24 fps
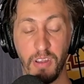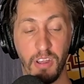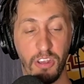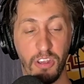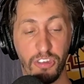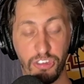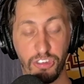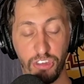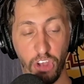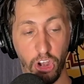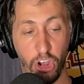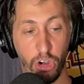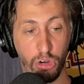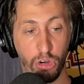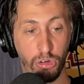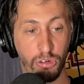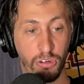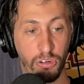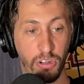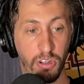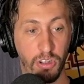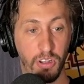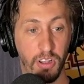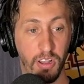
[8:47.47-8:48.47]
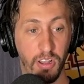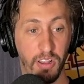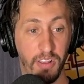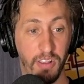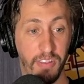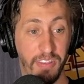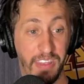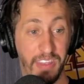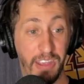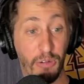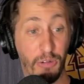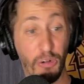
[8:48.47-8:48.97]
So
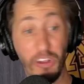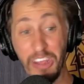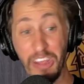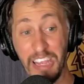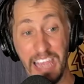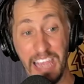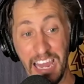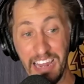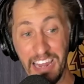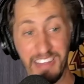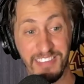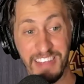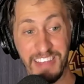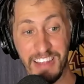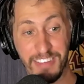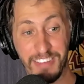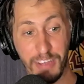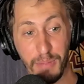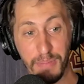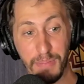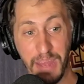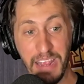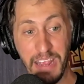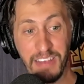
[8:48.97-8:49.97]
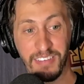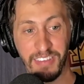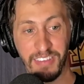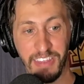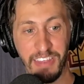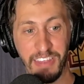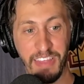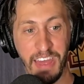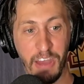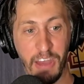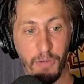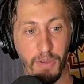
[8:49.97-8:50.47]
it really kind of sets up nicely
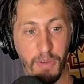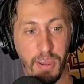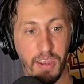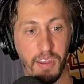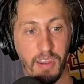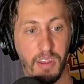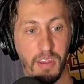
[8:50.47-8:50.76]
that way.